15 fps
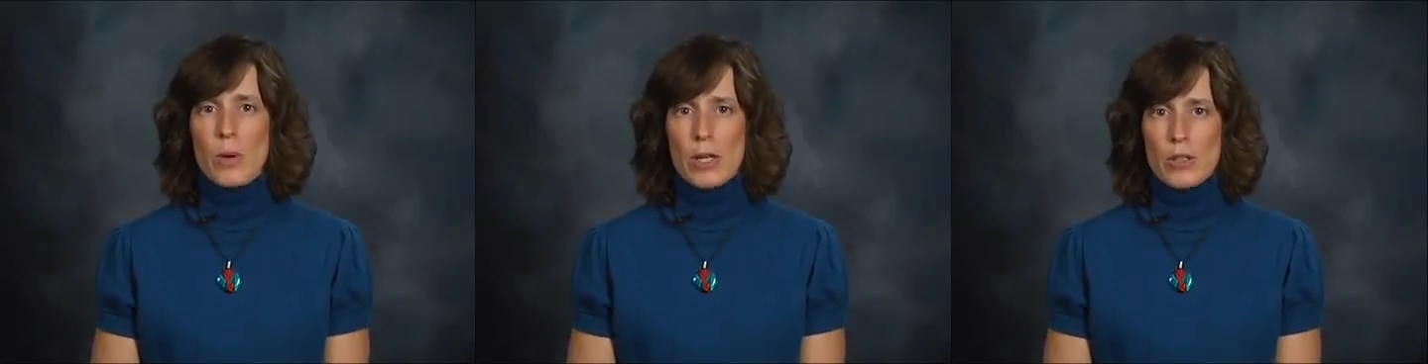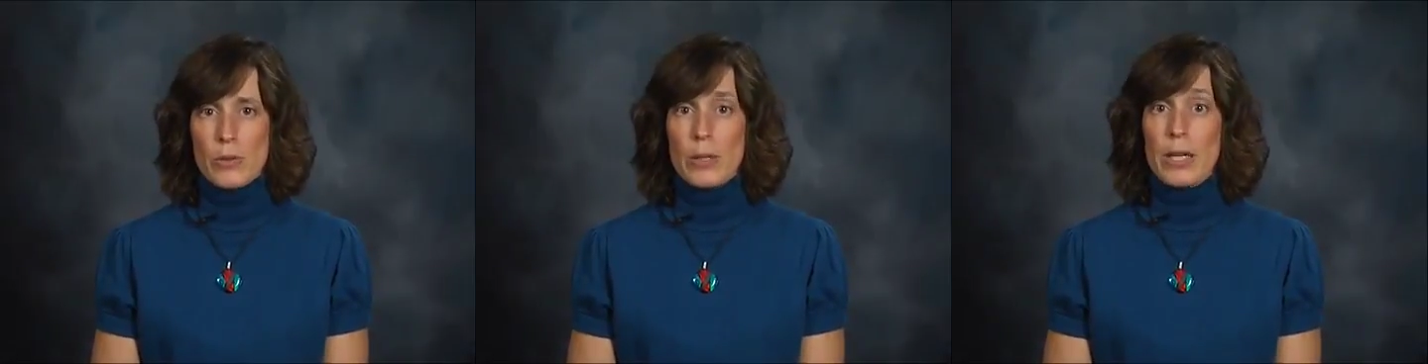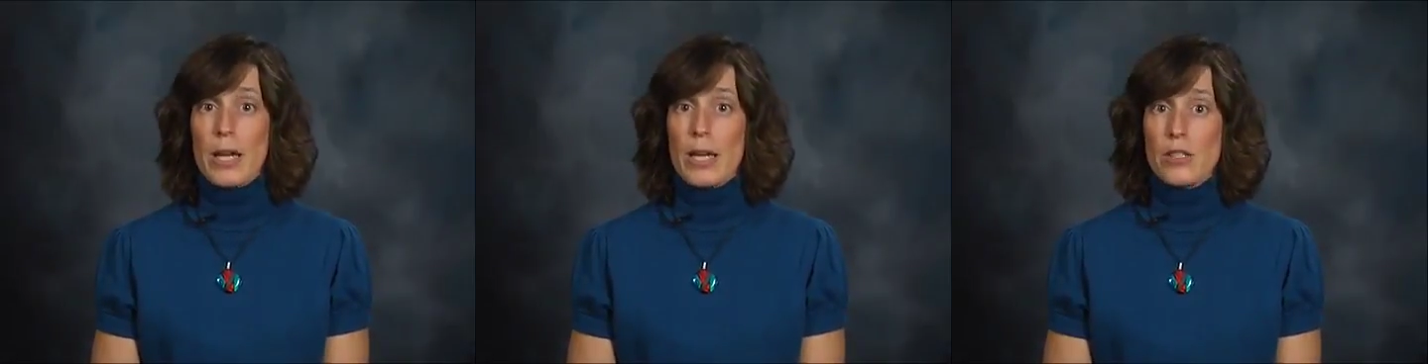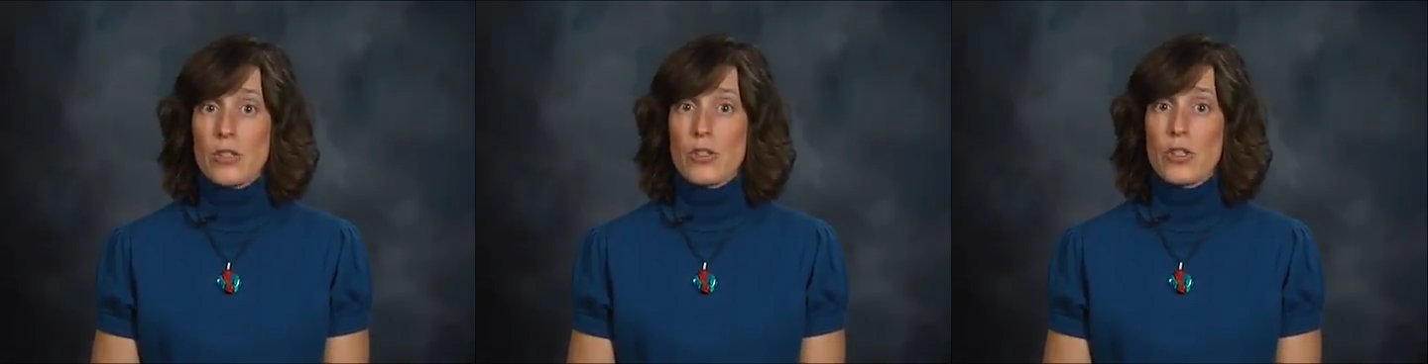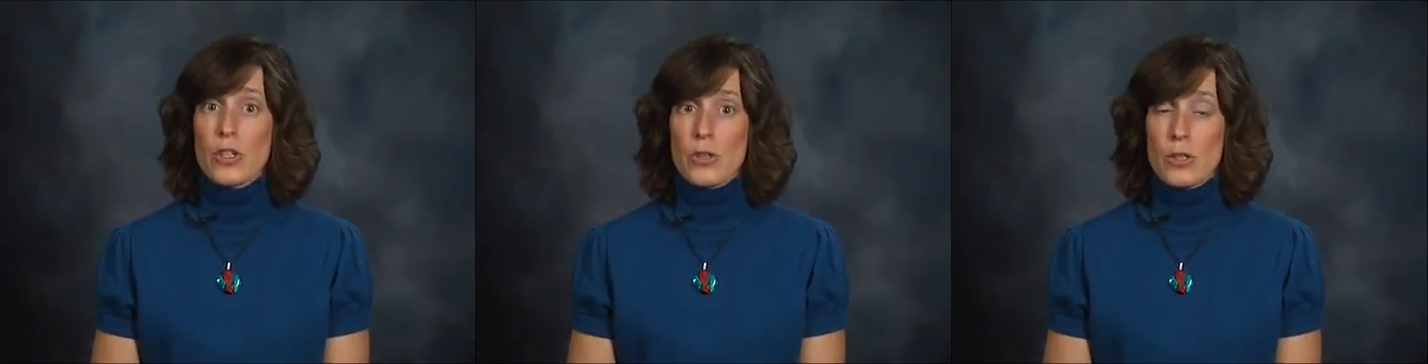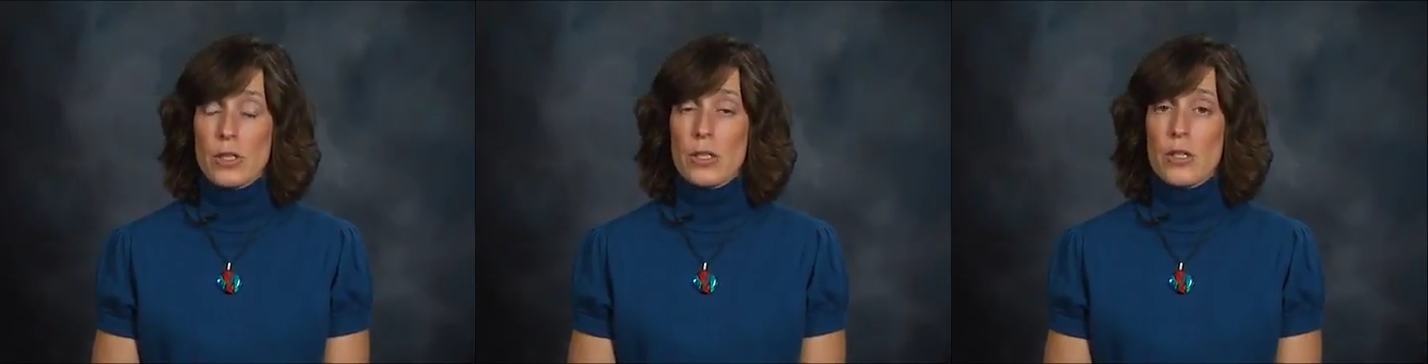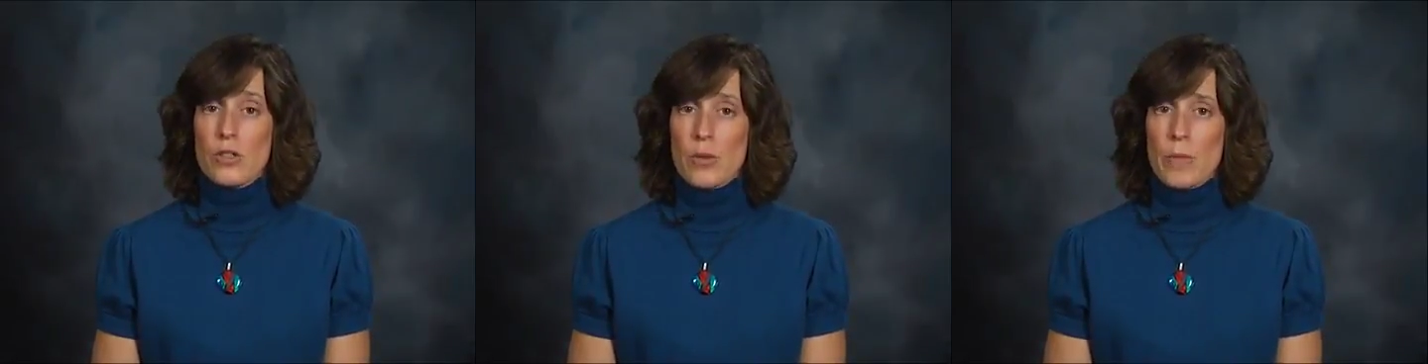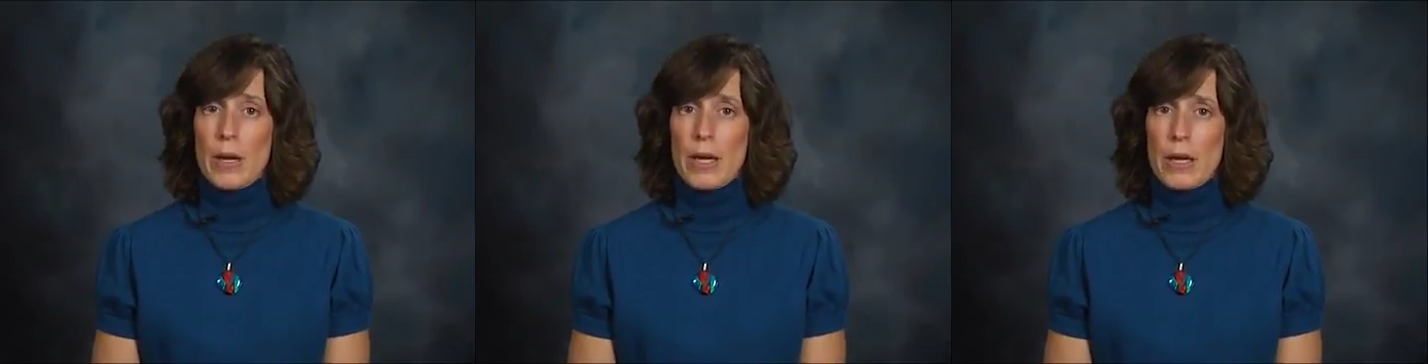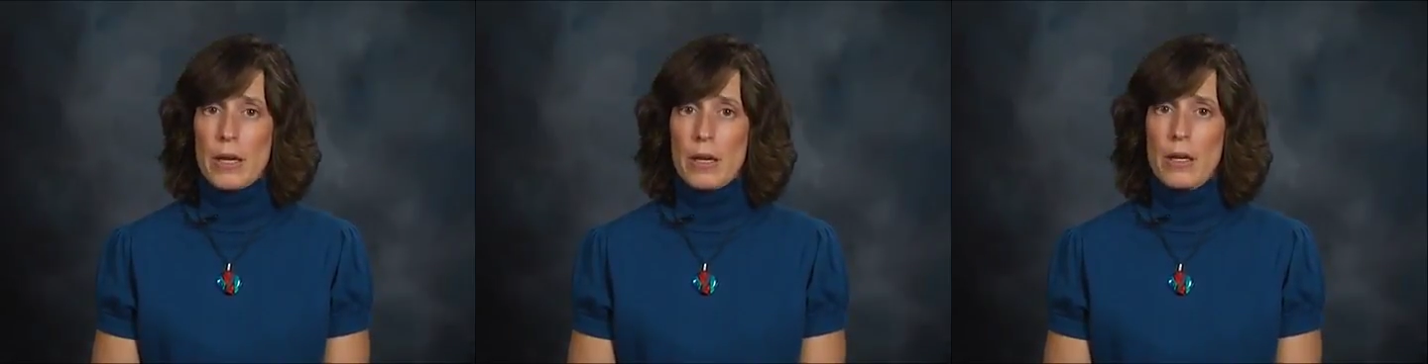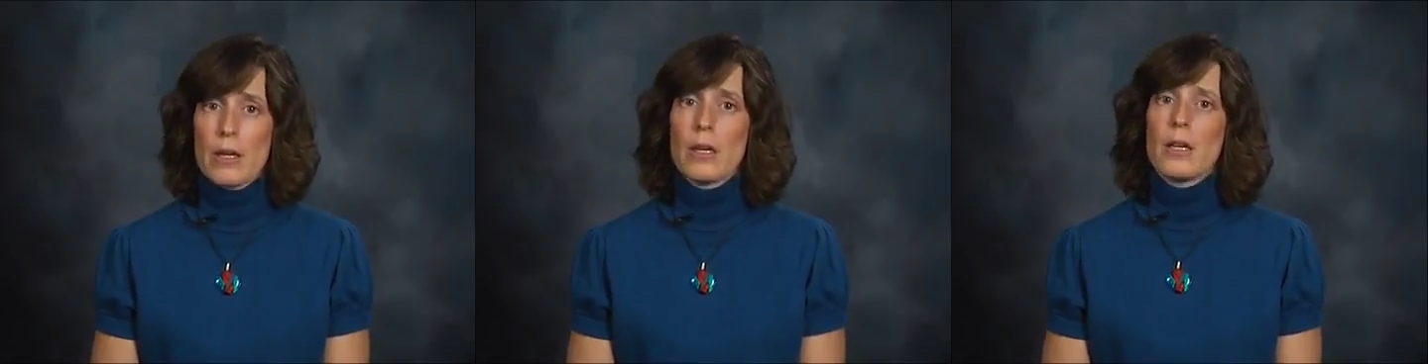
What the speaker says: want to engage in shared decision making.